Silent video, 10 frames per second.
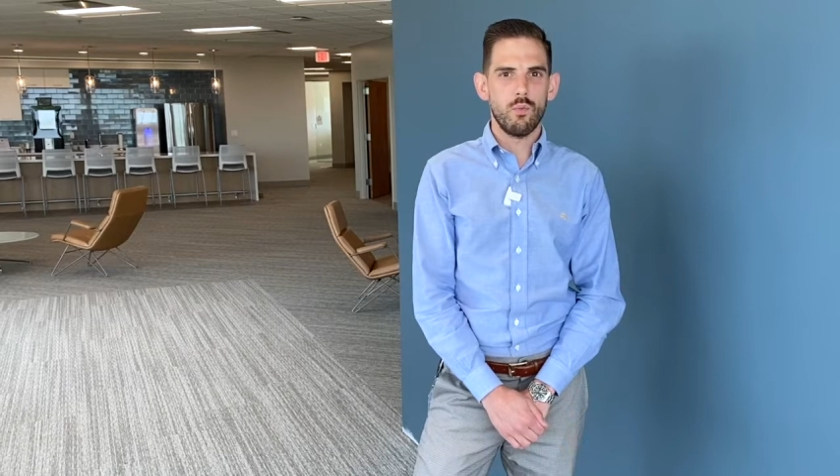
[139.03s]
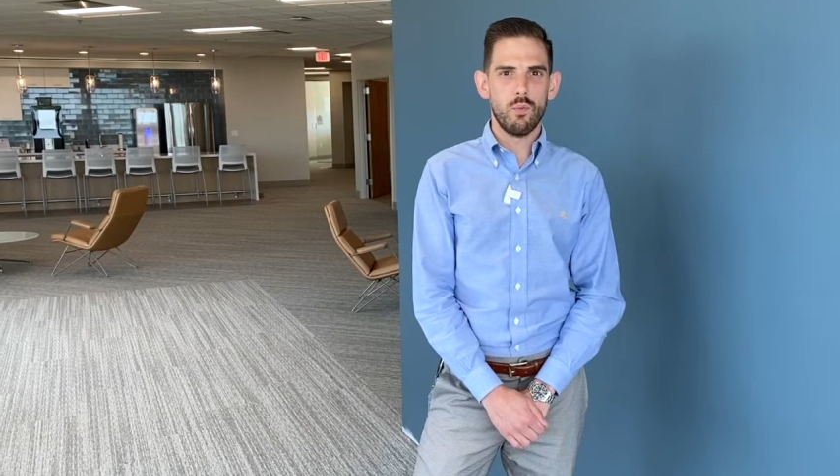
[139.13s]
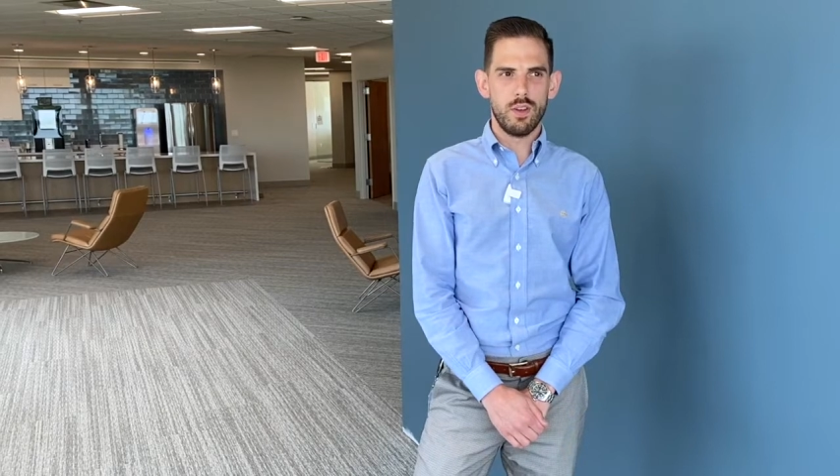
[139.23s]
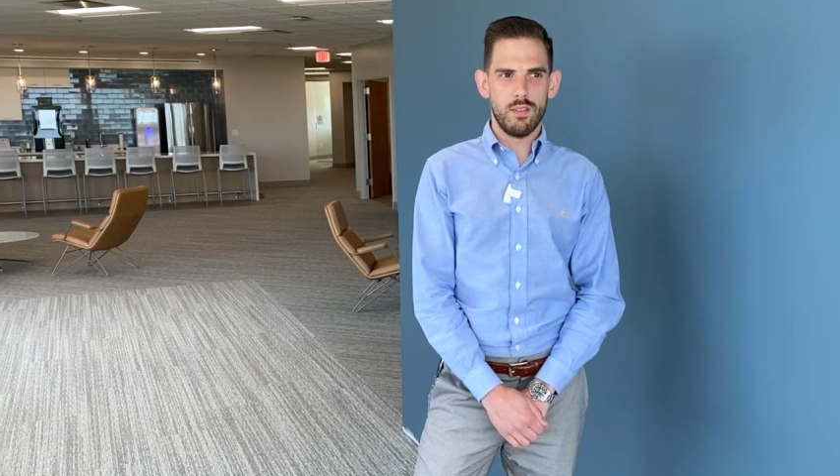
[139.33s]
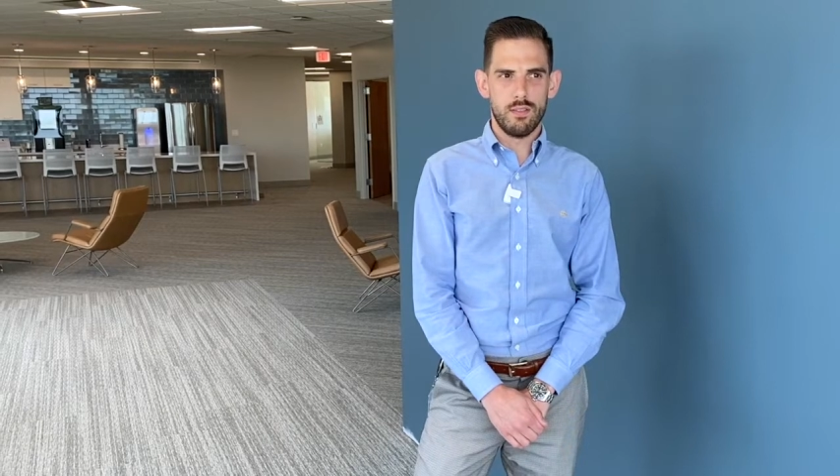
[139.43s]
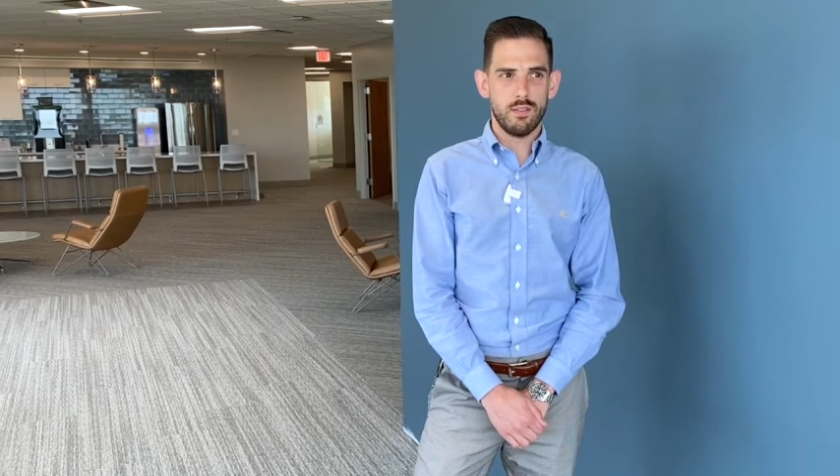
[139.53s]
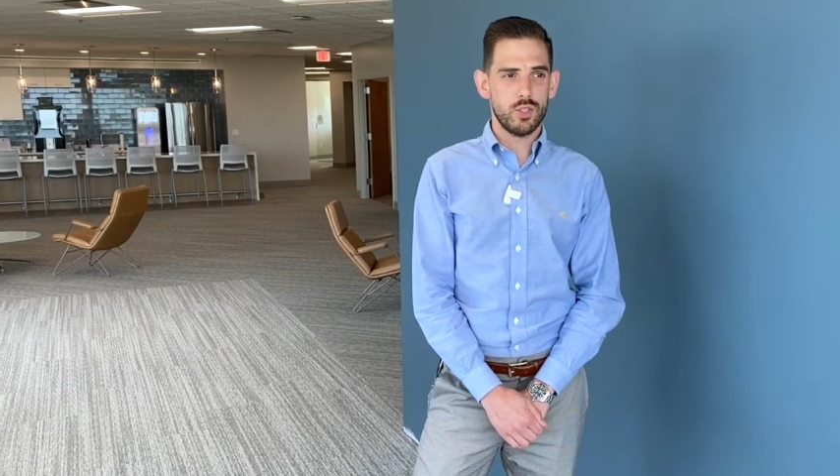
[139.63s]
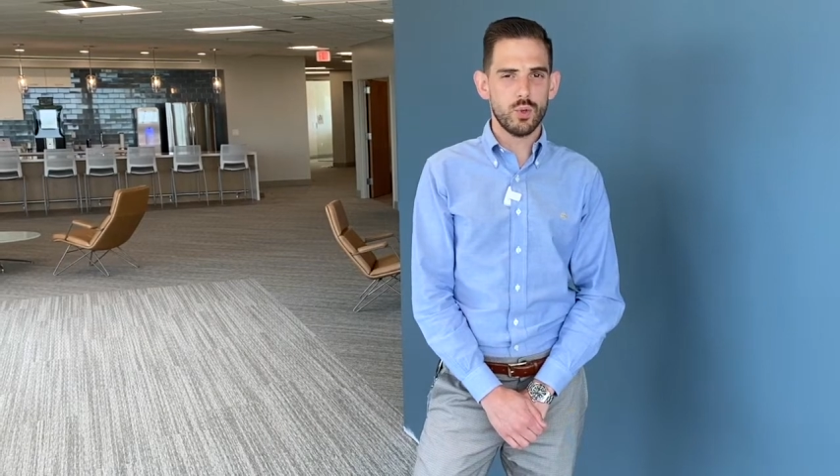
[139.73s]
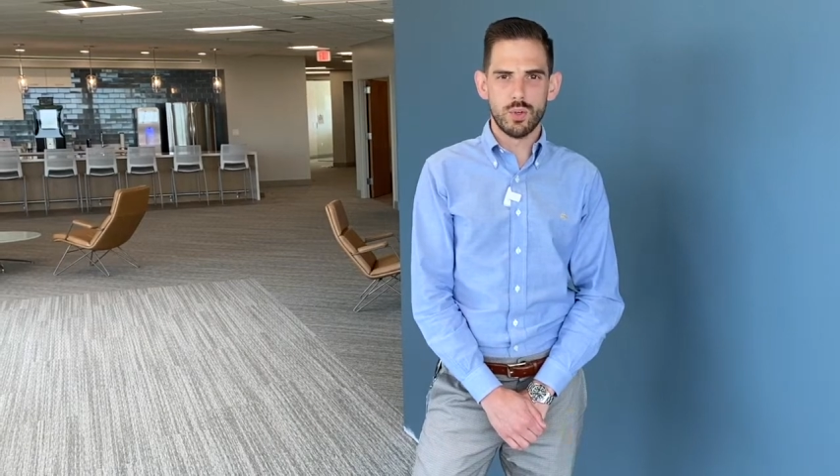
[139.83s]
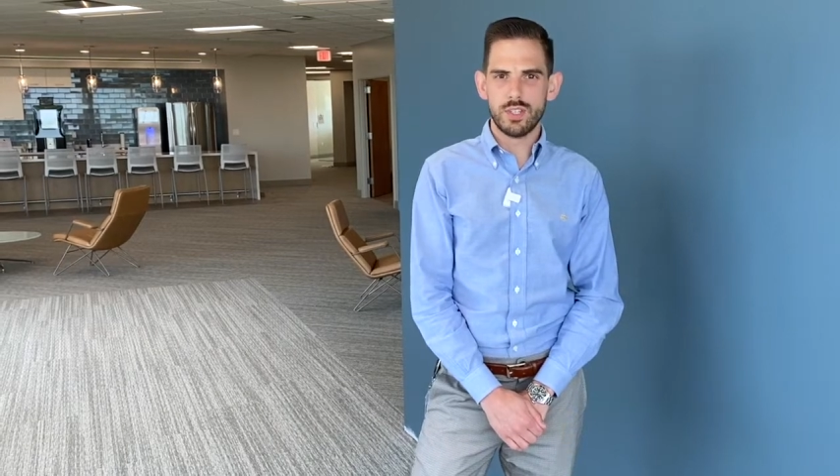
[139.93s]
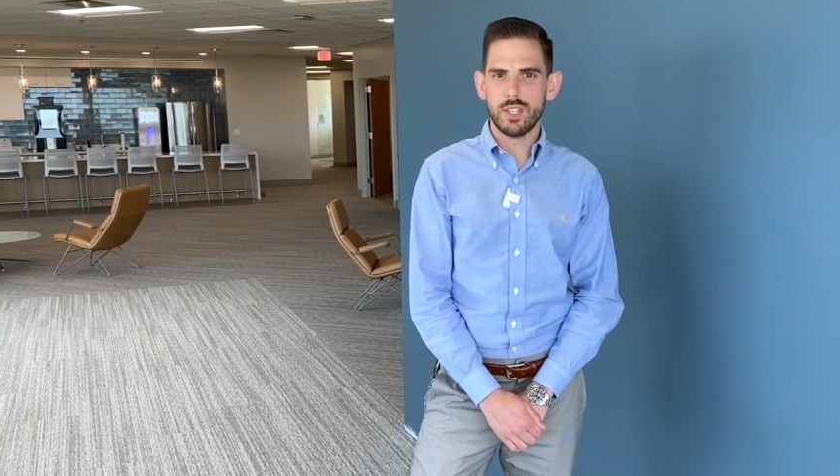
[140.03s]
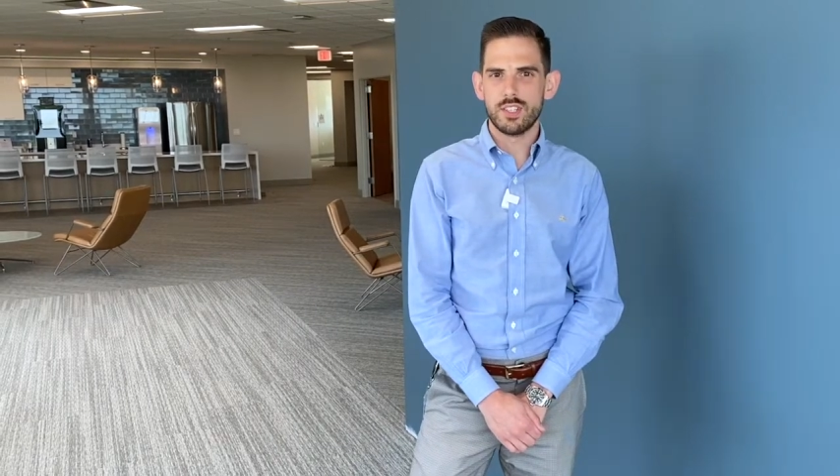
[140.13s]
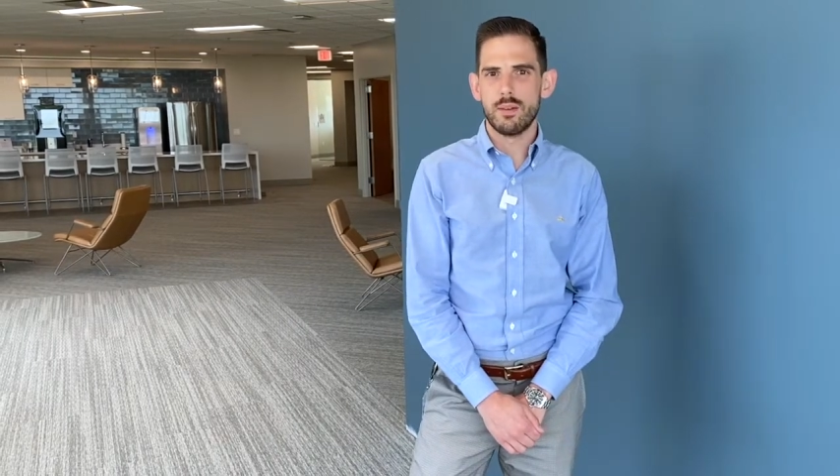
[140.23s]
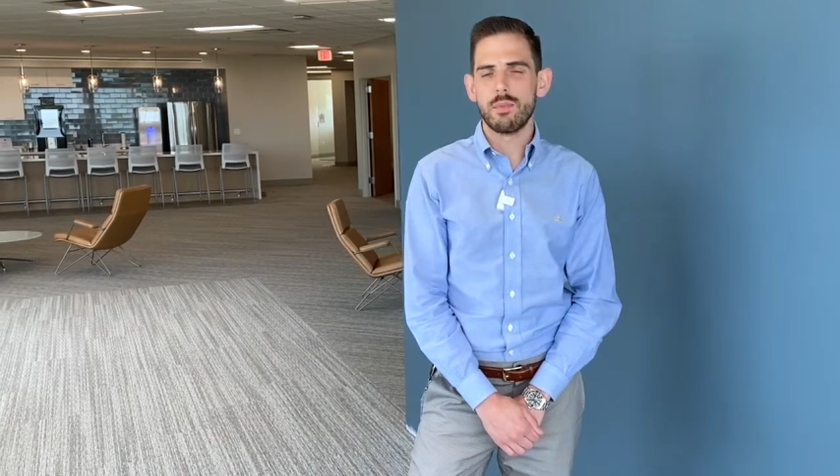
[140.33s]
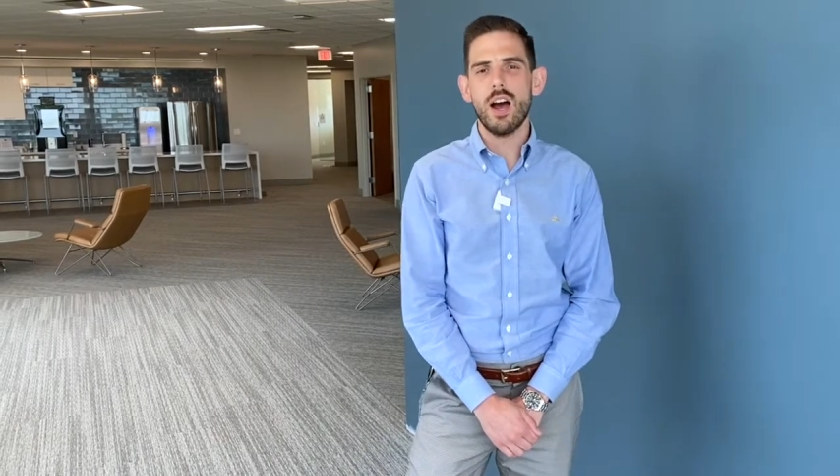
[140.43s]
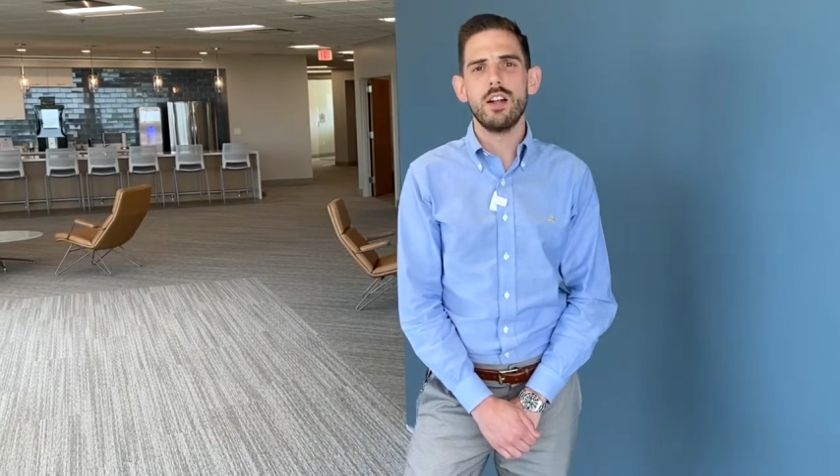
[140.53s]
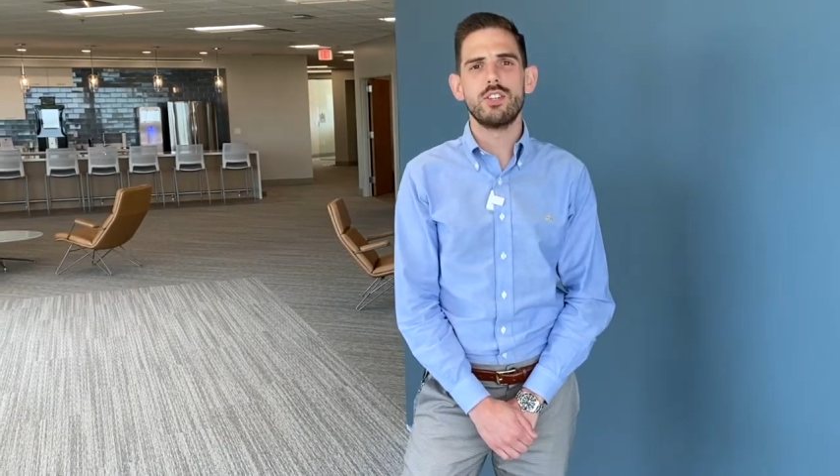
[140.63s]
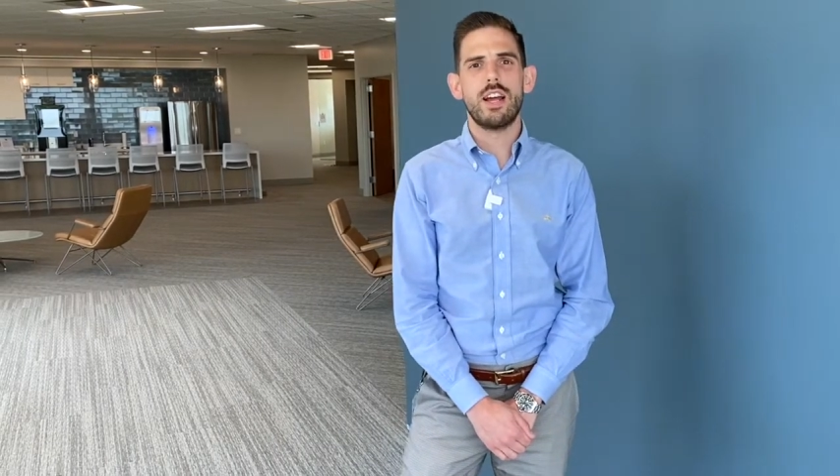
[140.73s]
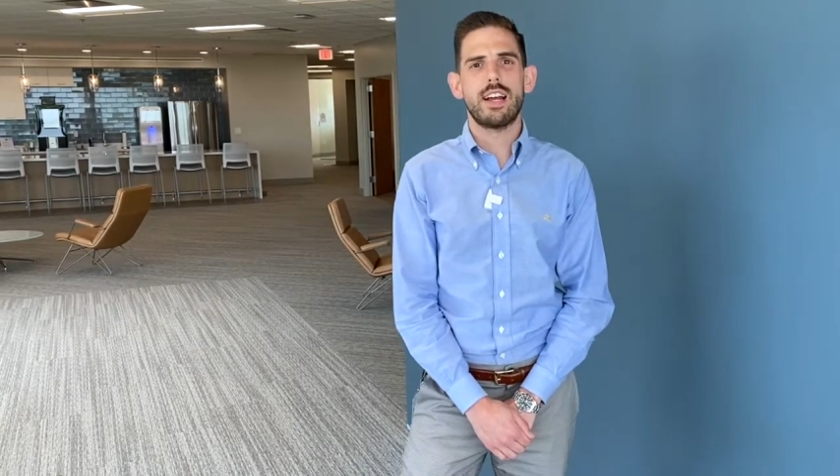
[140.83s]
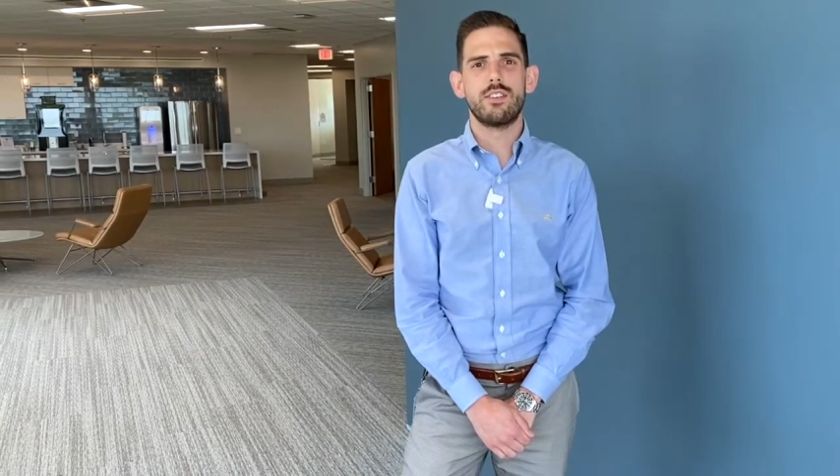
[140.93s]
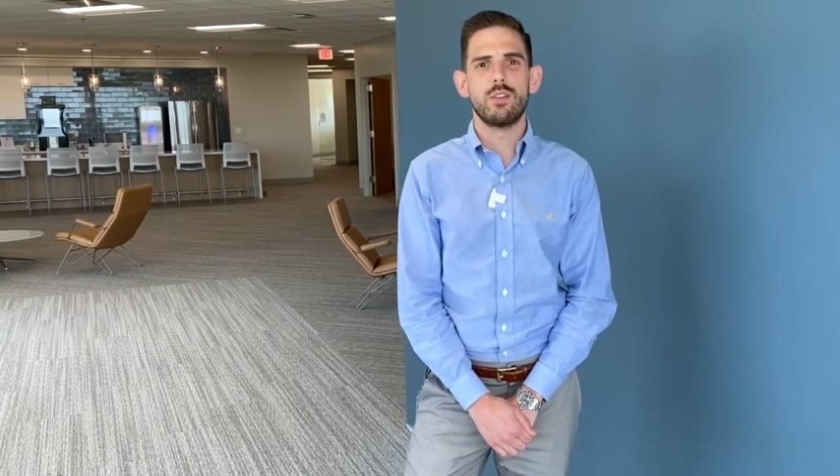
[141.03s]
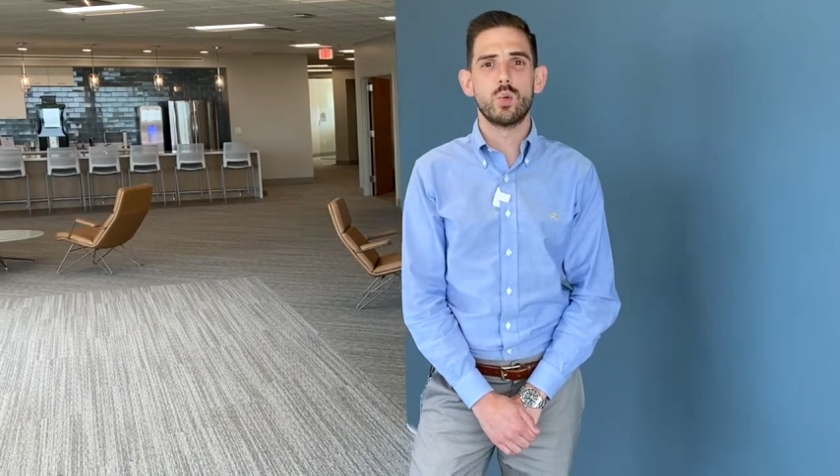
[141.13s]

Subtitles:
with sourcing subcontractors,